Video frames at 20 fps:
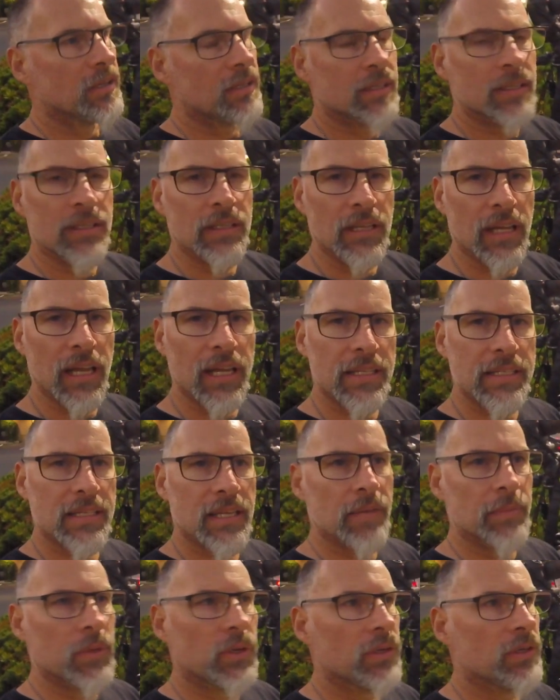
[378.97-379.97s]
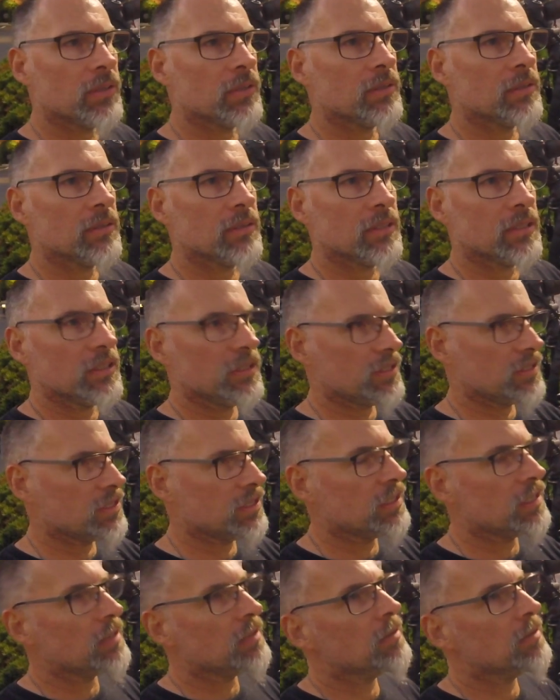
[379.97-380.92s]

the lights come on in the city,